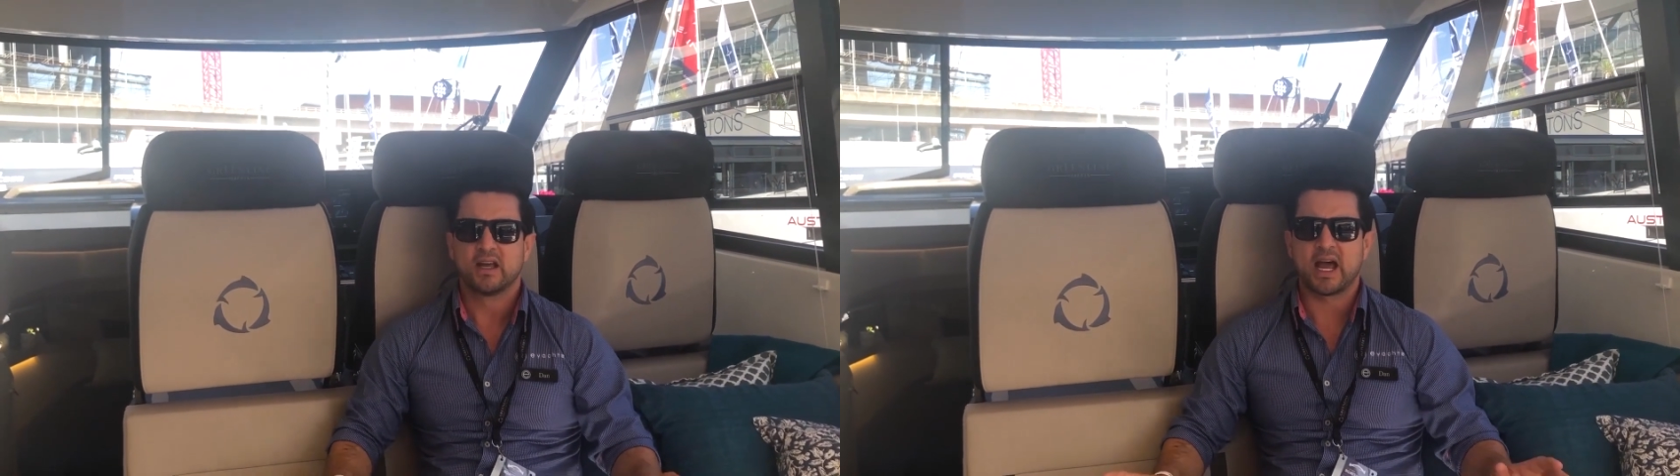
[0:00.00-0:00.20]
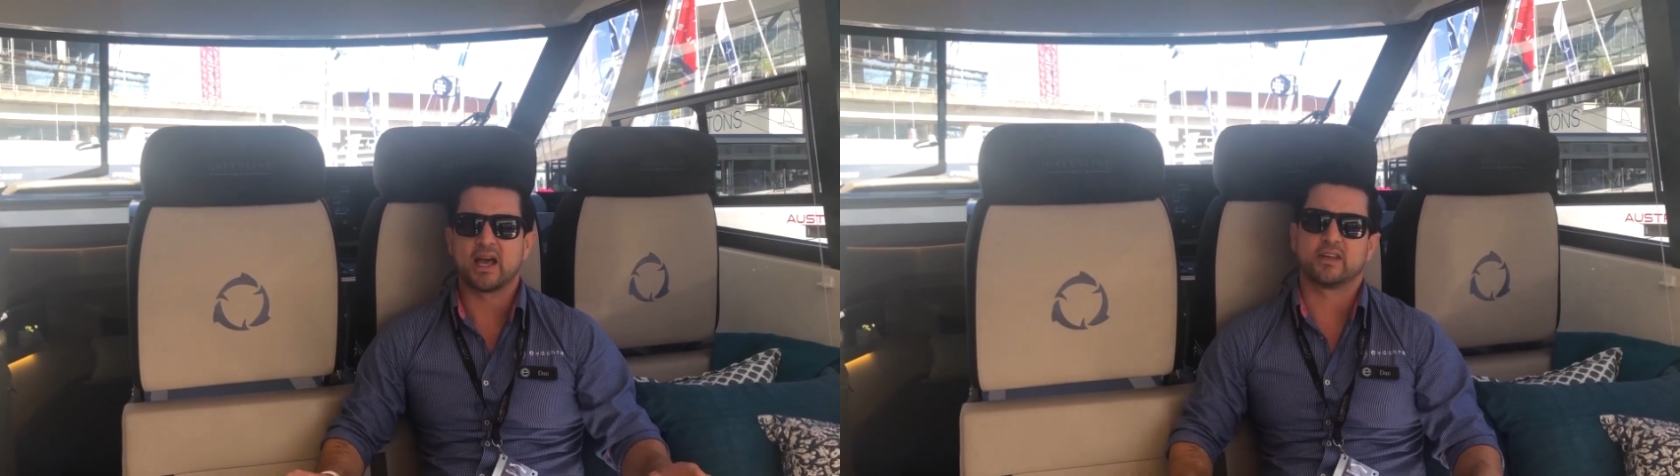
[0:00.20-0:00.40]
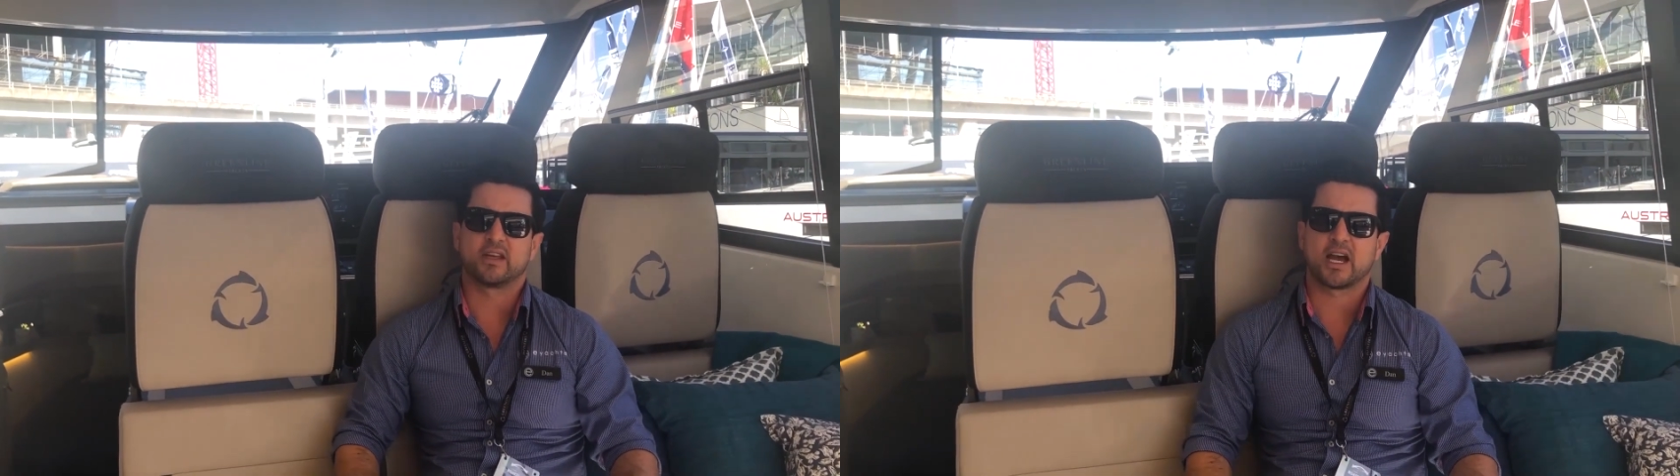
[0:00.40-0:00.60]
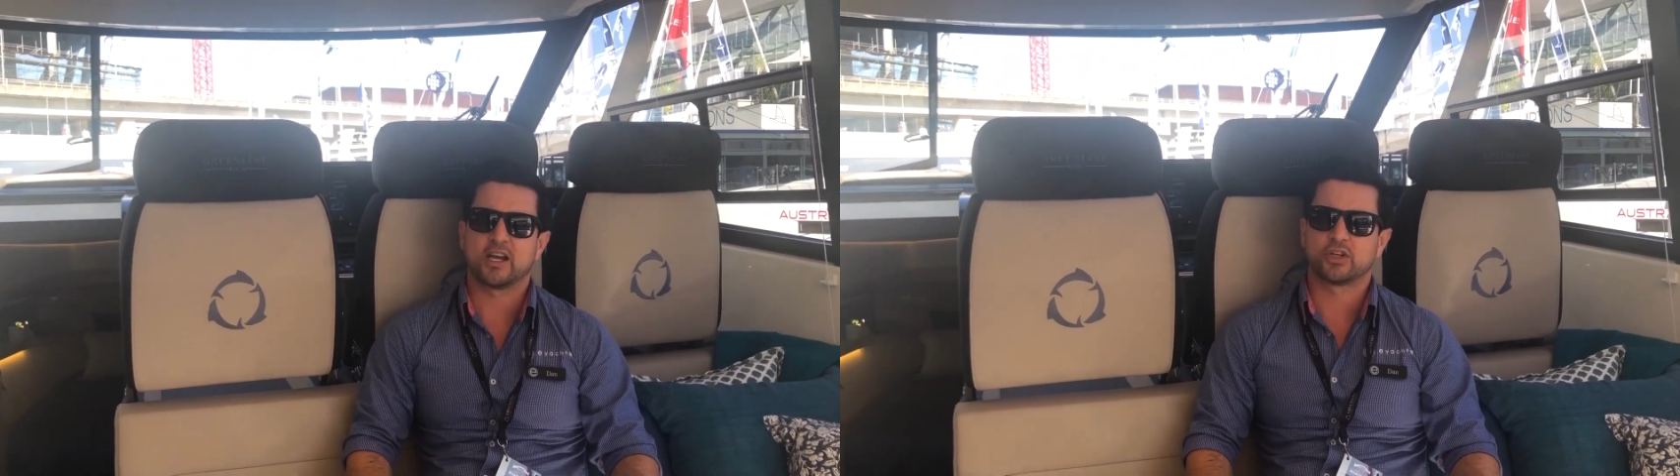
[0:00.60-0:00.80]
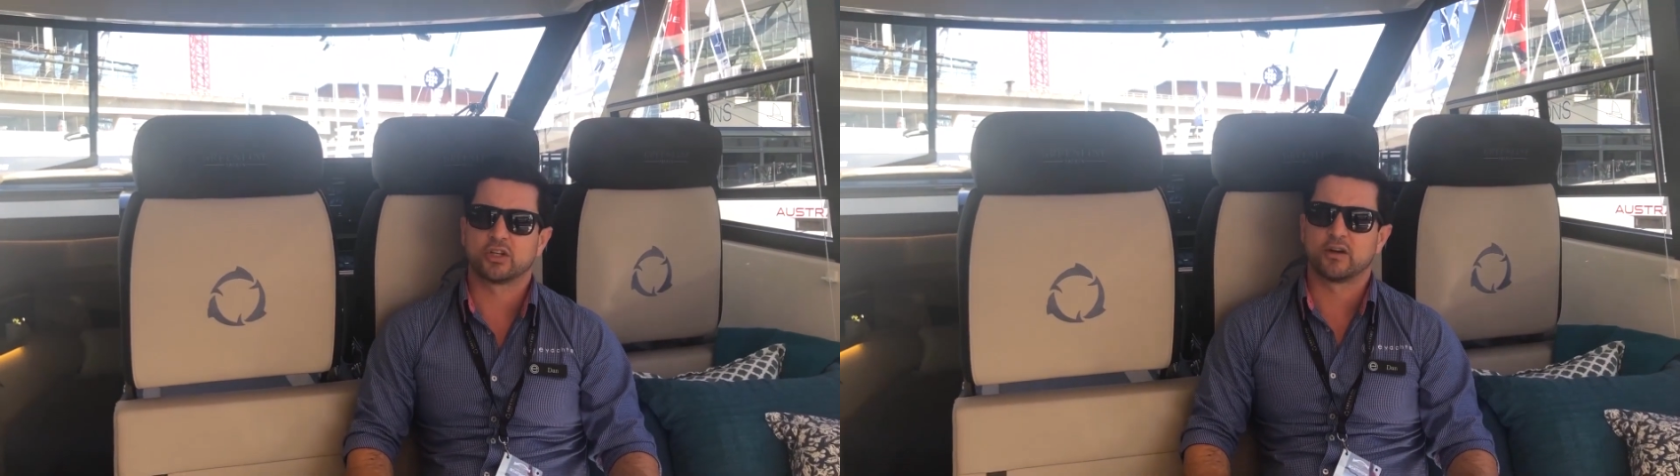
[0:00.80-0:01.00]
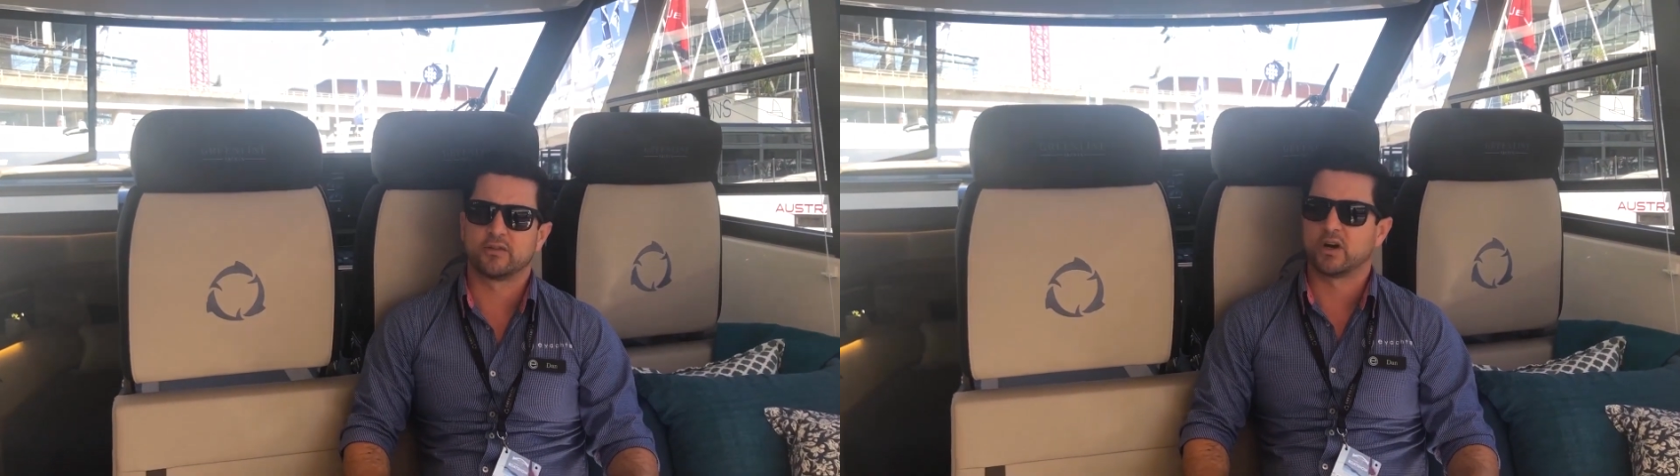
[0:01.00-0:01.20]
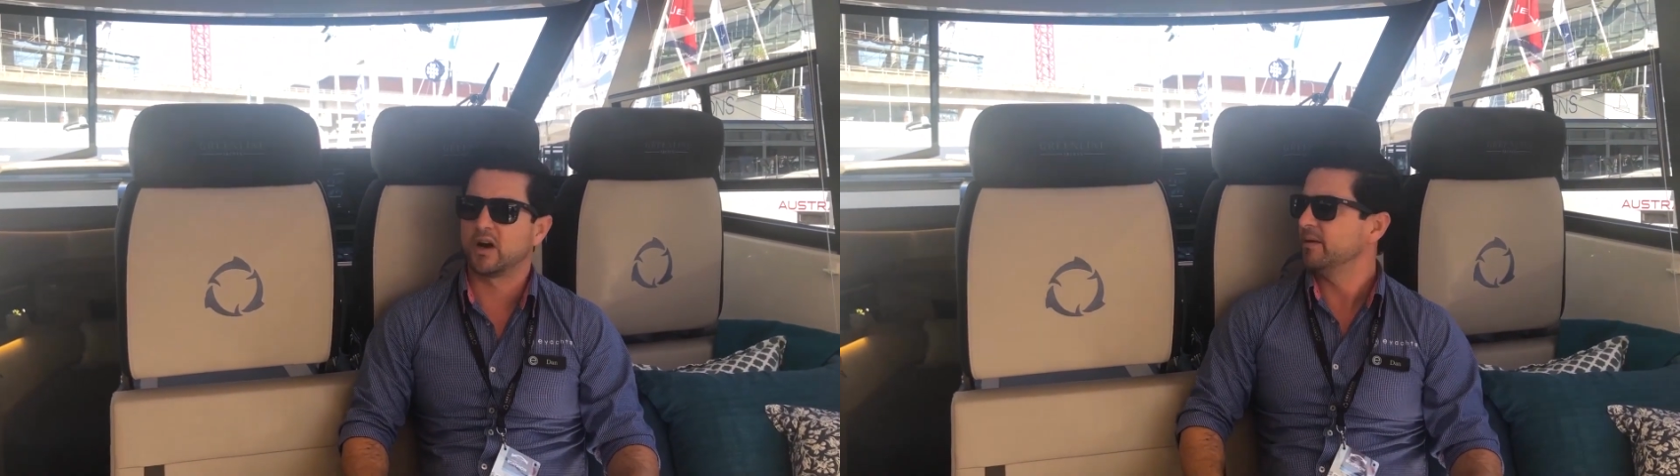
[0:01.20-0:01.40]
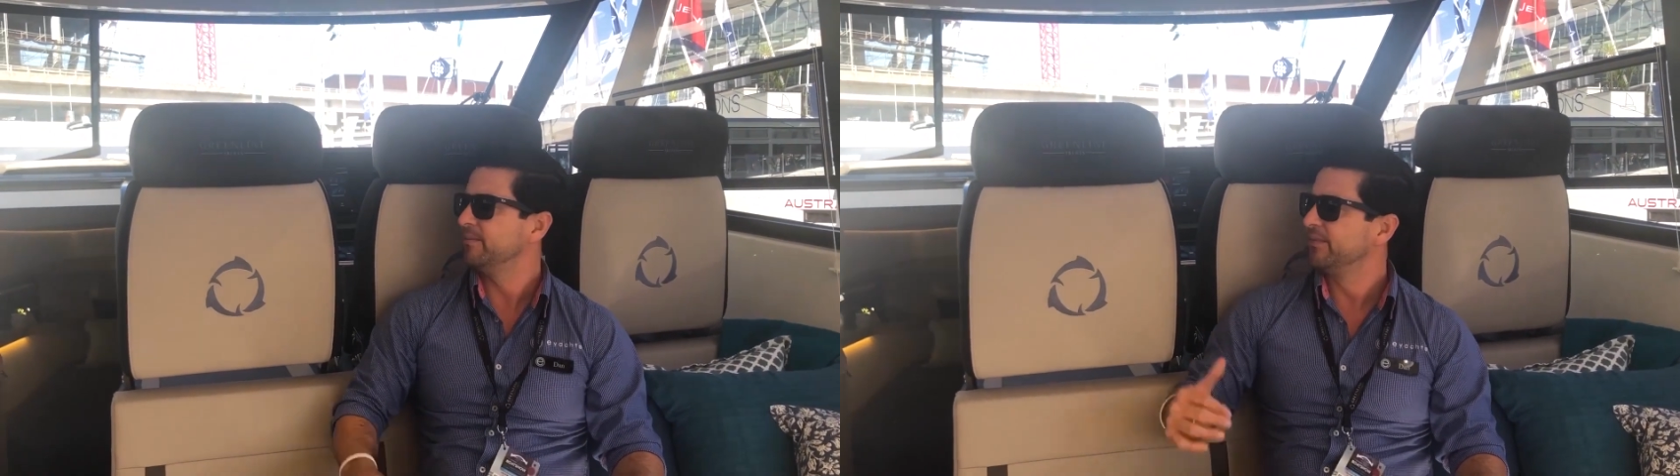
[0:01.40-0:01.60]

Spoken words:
and the occasional overnight.